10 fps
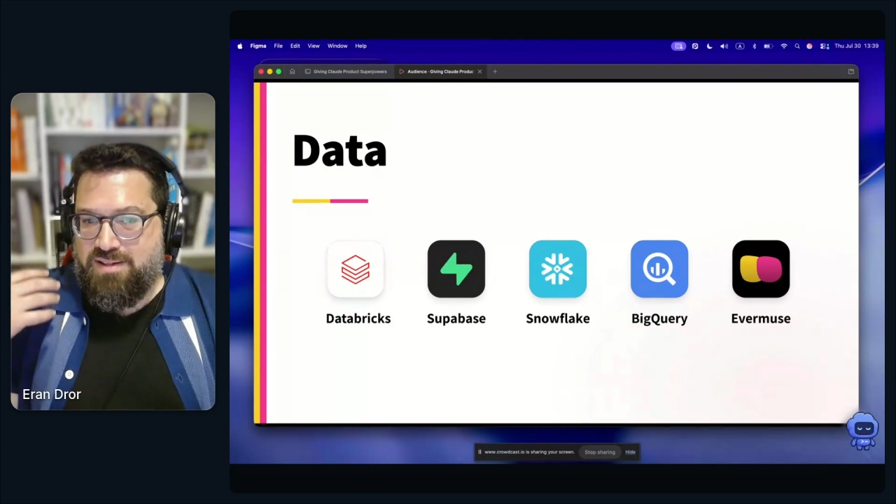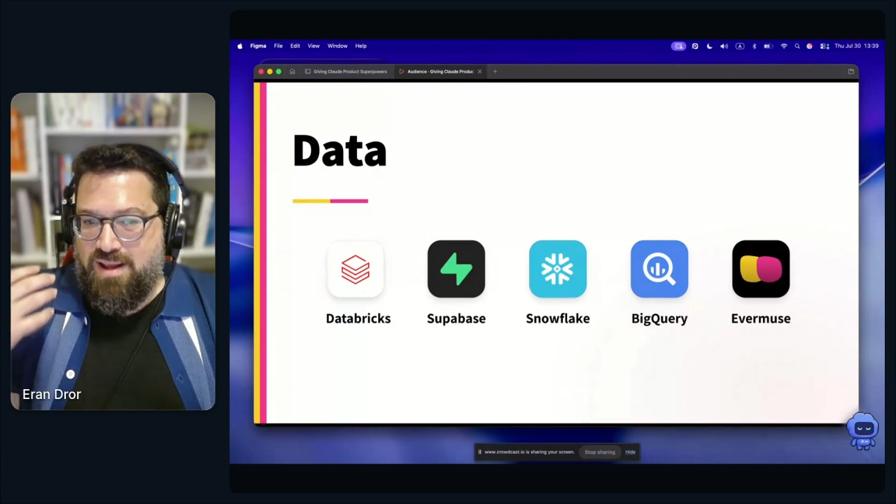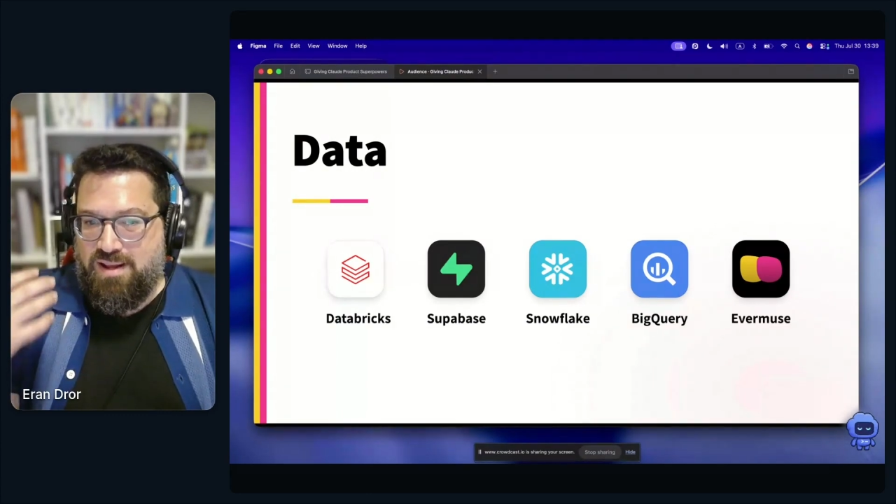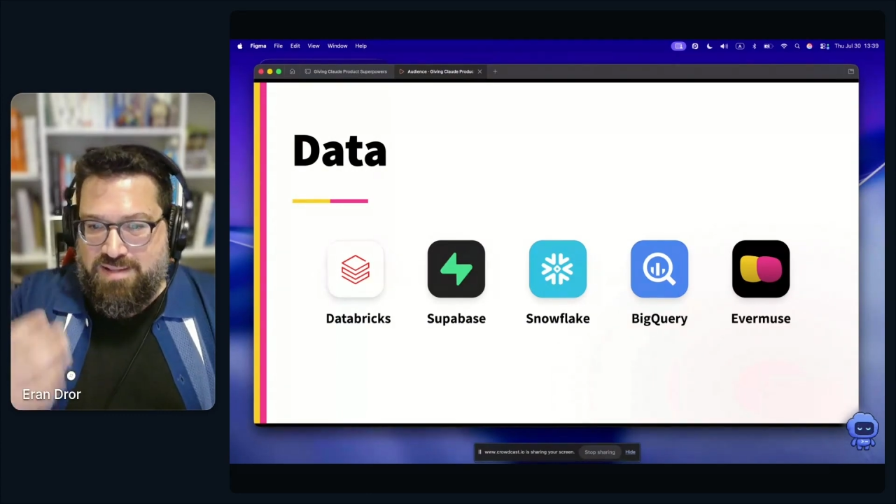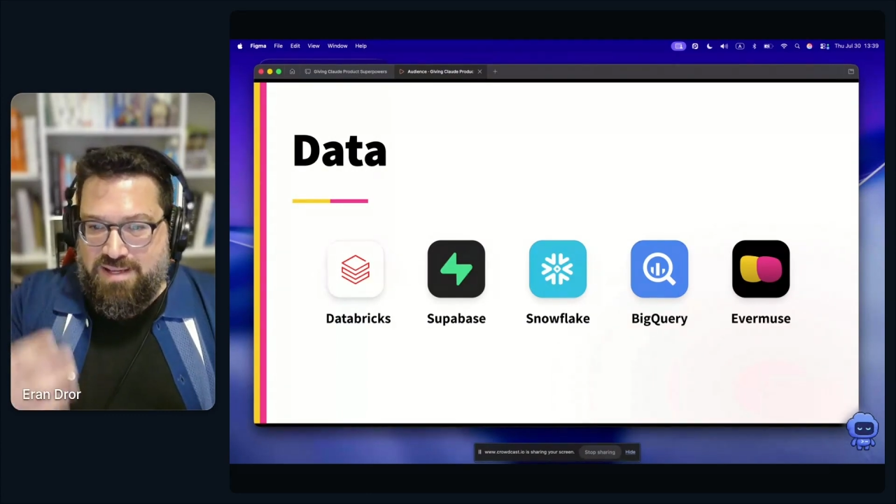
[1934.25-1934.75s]

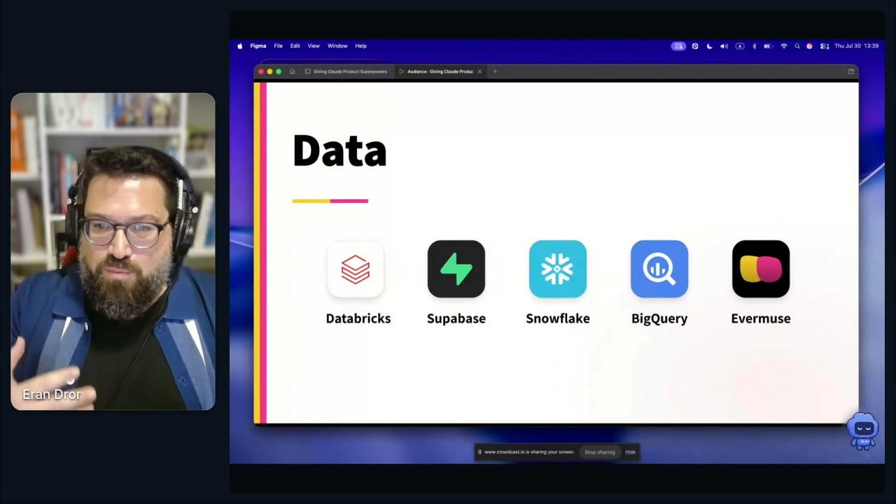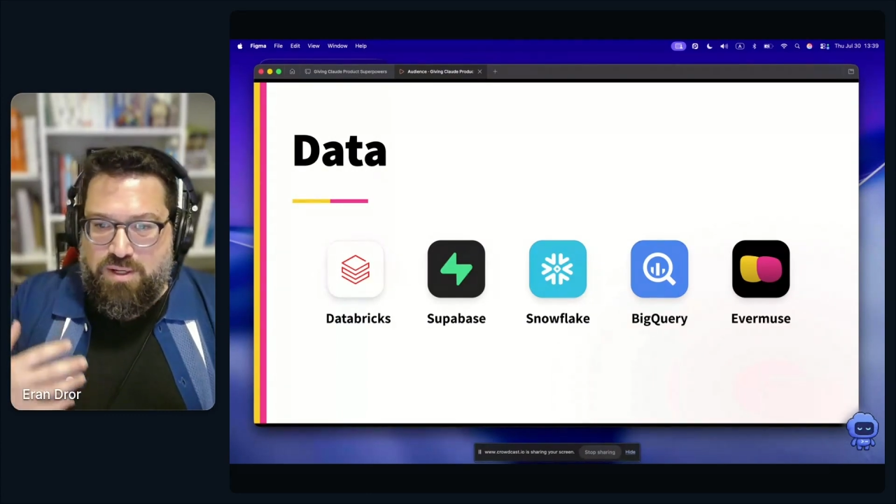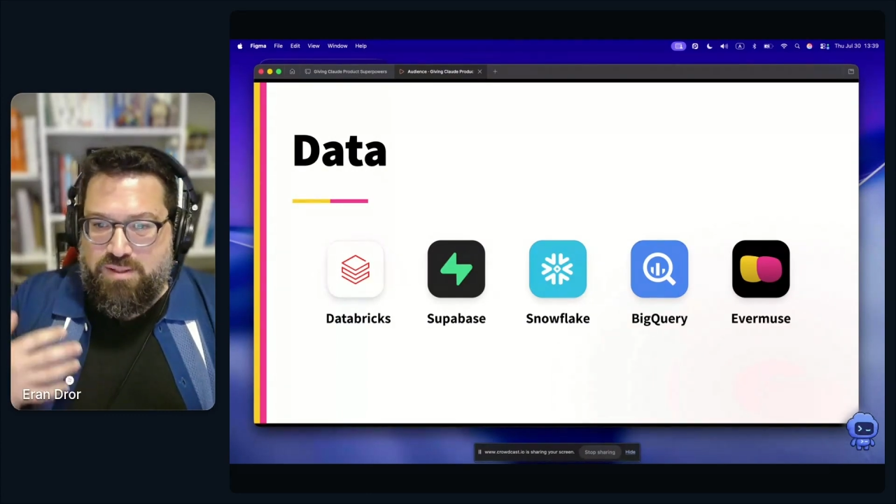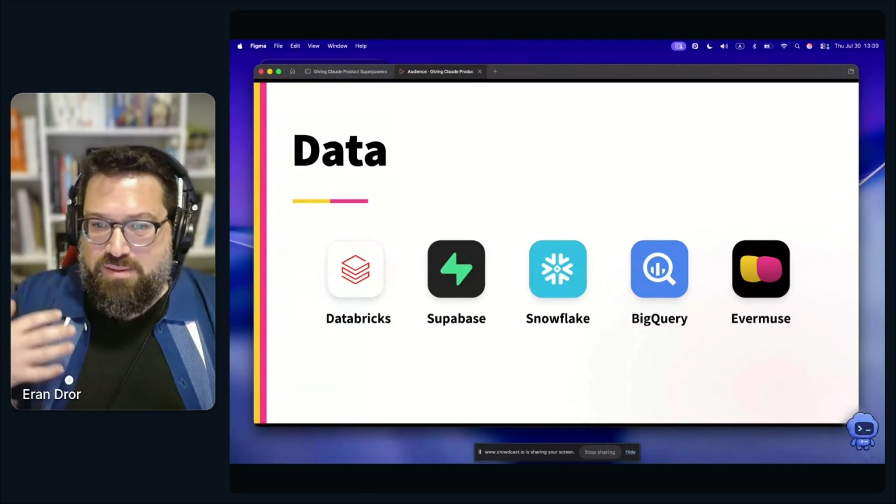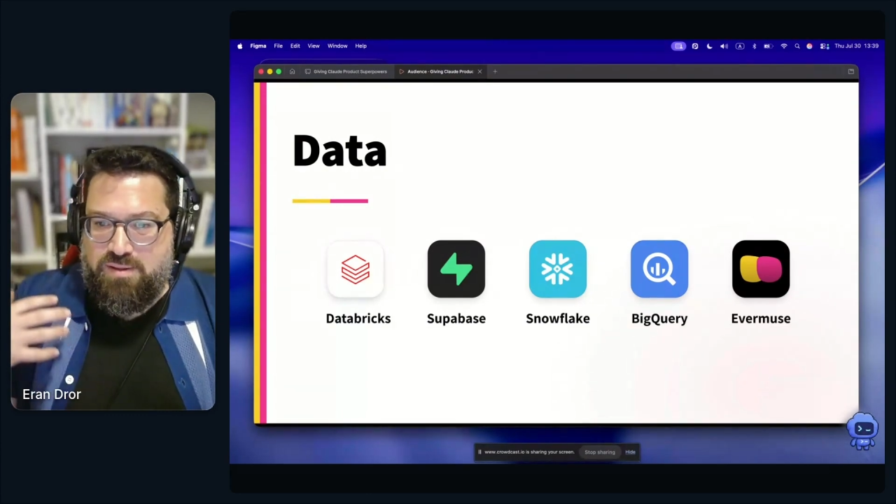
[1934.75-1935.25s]

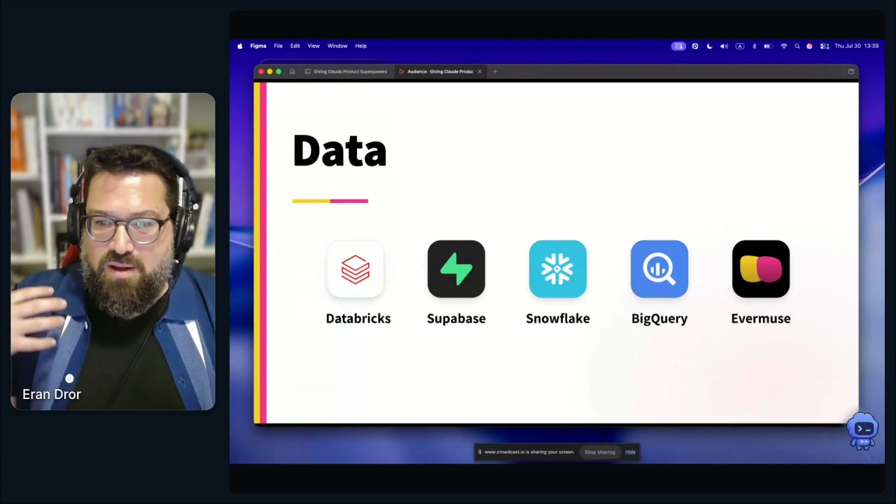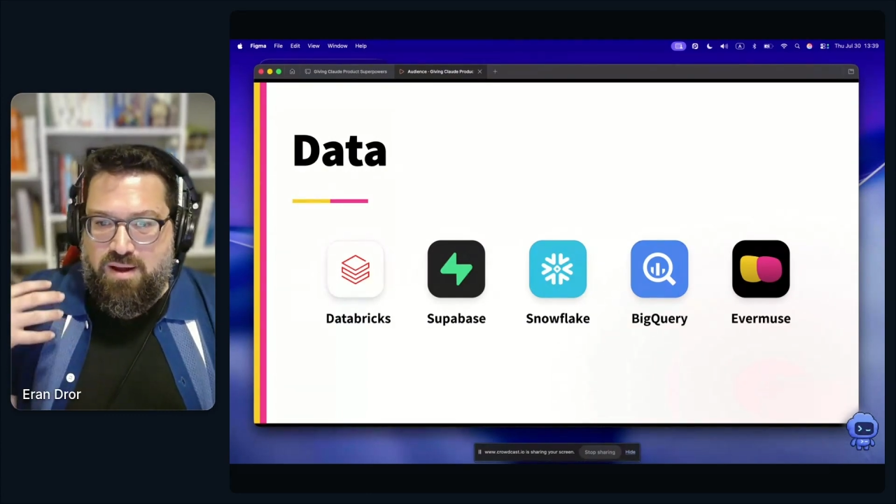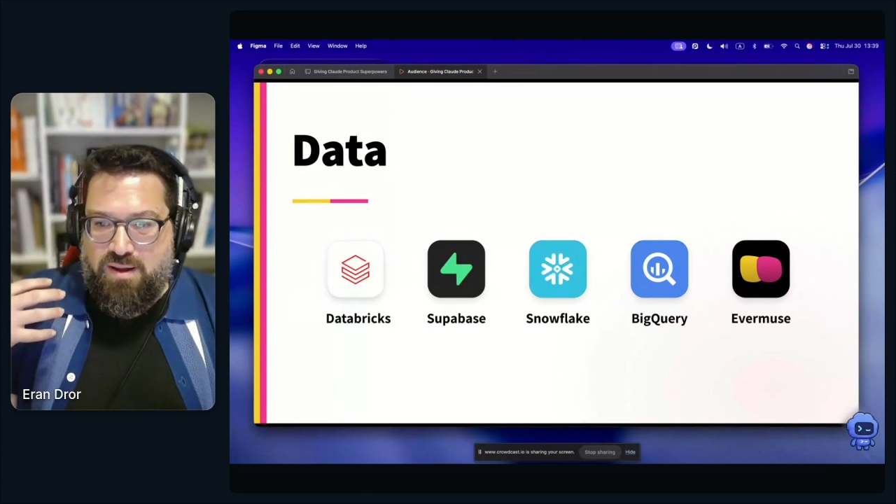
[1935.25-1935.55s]
Databricks,